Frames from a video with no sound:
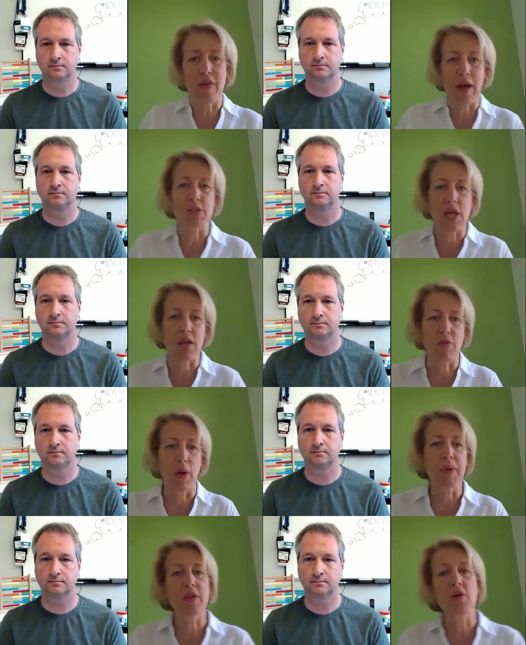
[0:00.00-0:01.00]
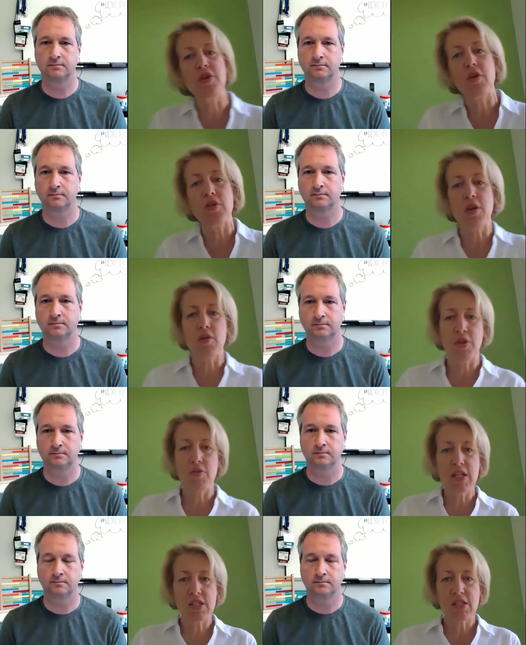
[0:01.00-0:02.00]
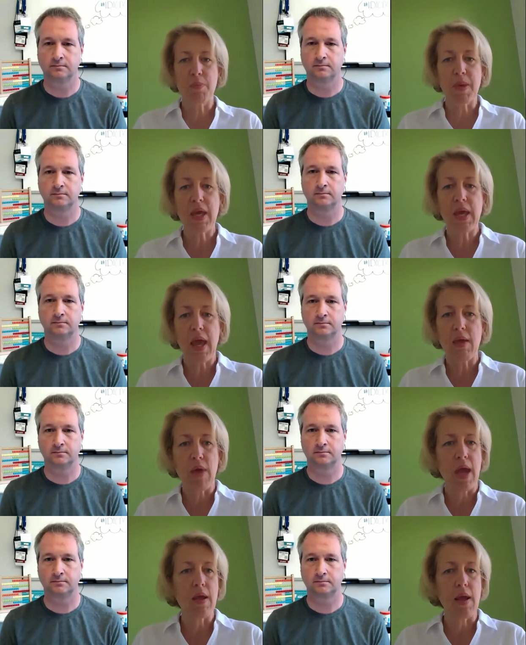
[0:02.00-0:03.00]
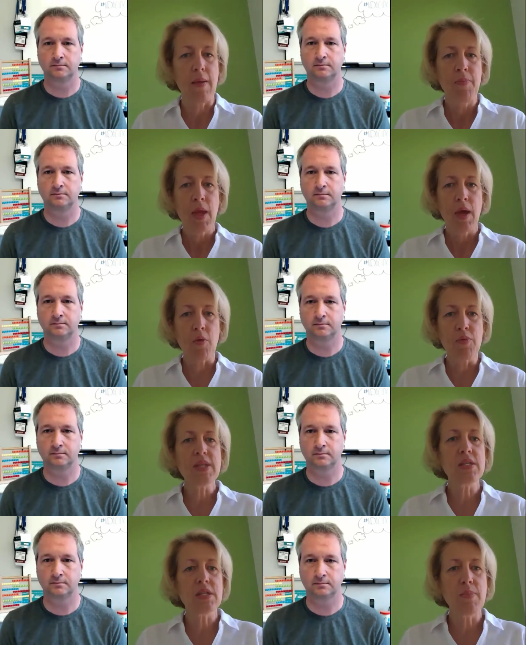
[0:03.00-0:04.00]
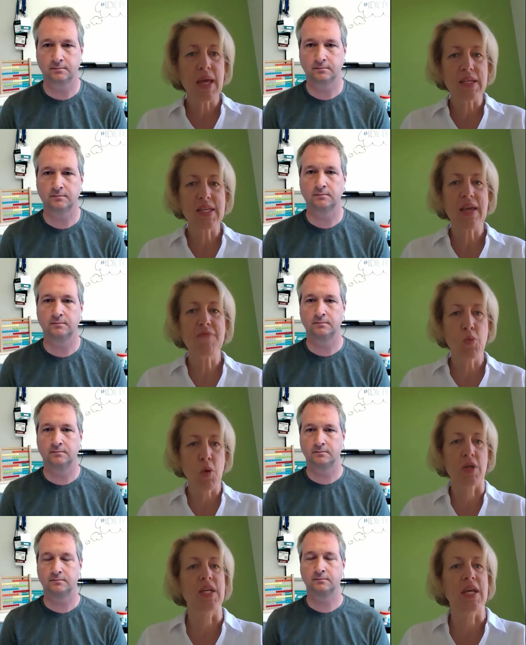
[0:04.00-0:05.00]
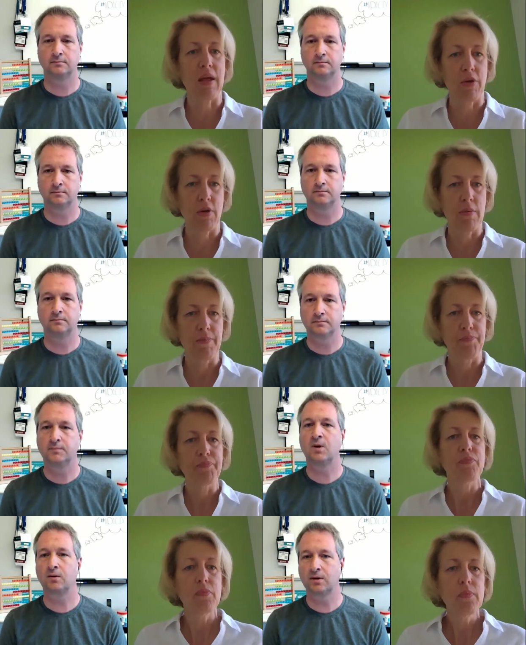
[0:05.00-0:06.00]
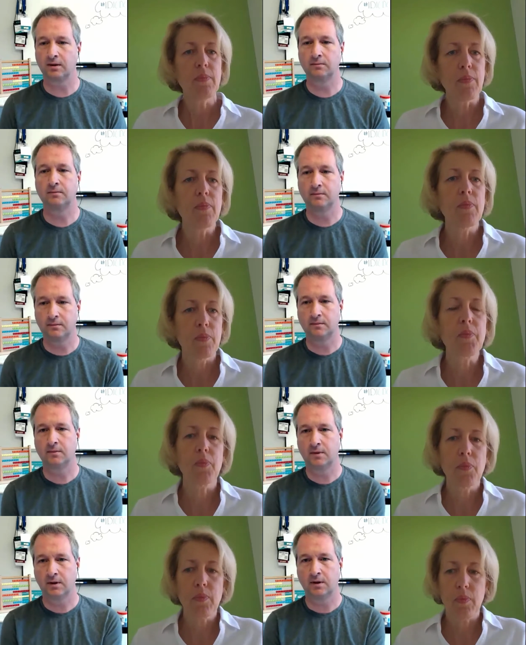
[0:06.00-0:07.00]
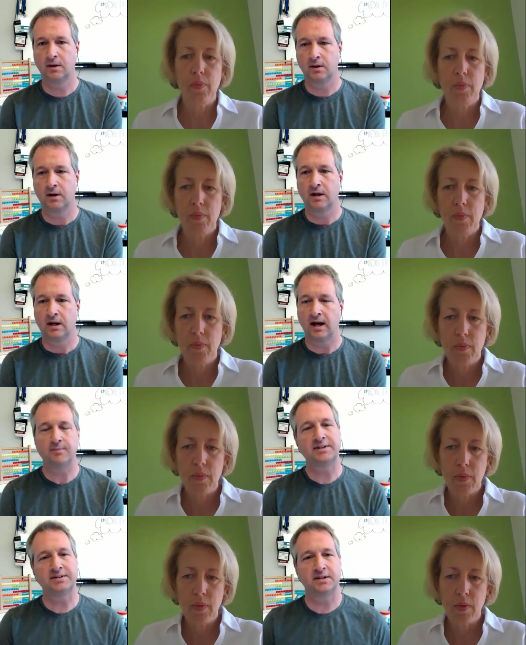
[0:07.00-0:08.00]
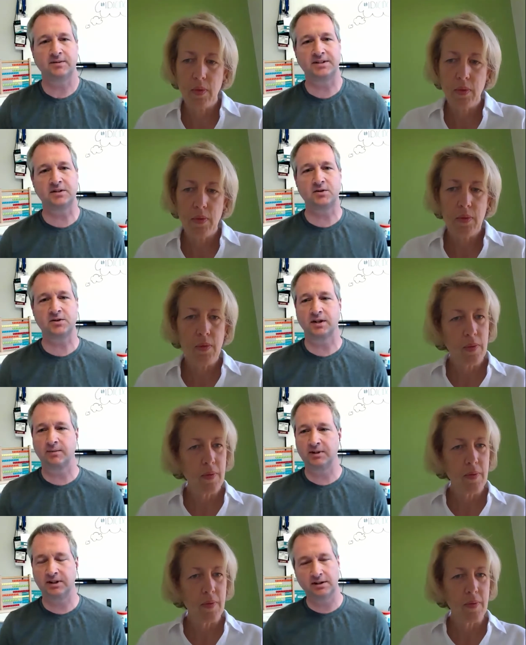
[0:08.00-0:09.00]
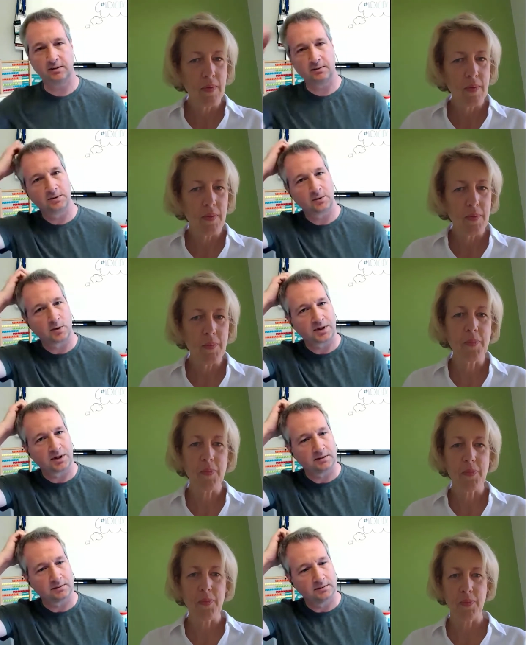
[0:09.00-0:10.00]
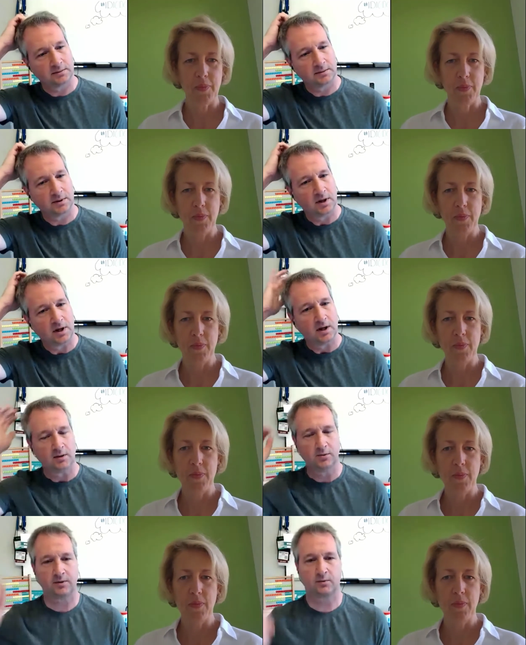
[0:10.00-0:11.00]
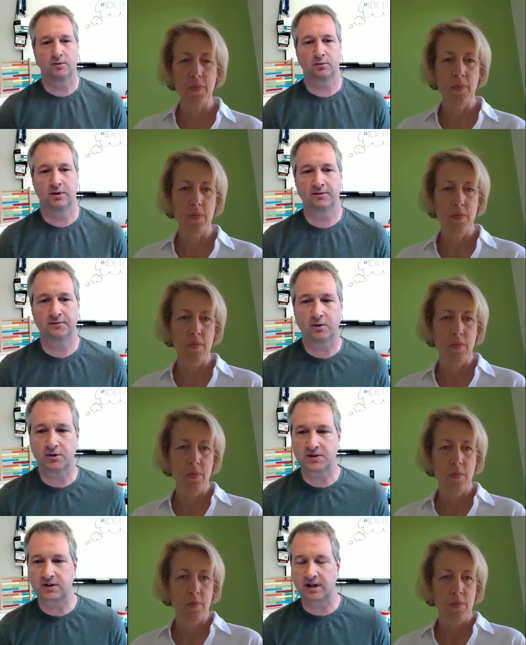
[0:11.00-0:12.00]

Speaker 1: of outside threat, but there there there there needs to be a a a reason to make it safe to work together.
Speaker 2: Okay, um, that's yeah, that's interesting. I mean, it, you're you're working with with, with folks,